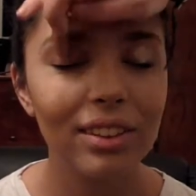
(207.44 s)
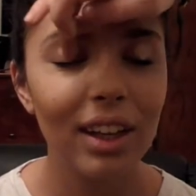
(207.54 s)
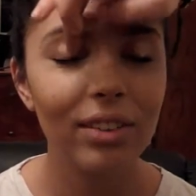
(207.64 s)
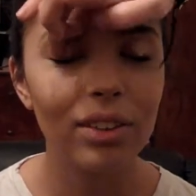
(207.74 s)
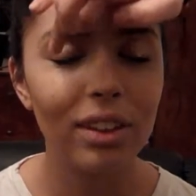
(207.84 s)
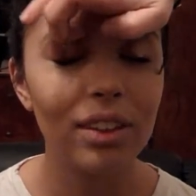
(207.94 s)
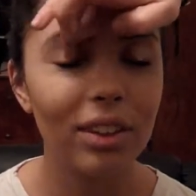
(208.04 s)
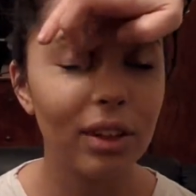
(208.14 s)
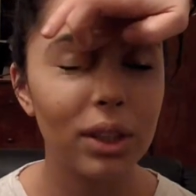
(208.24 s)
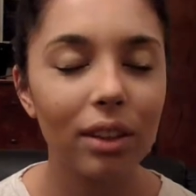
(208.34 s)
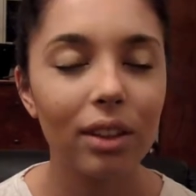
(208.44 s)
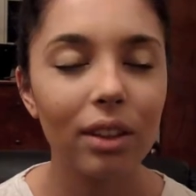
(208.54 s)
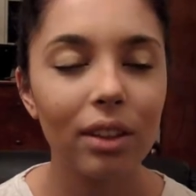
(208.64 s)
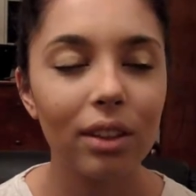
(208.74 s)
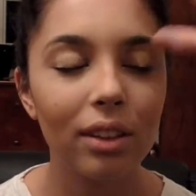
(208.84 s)
I put it on top of her
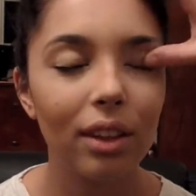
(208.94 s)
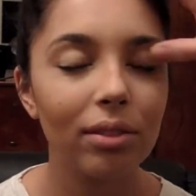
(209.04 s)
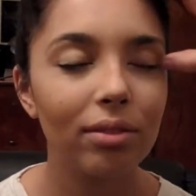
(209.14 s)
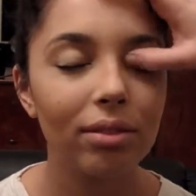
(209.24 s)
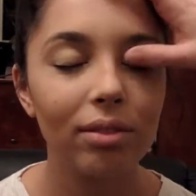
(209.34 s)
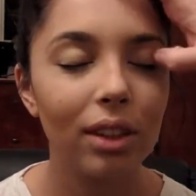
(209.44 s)
eyelids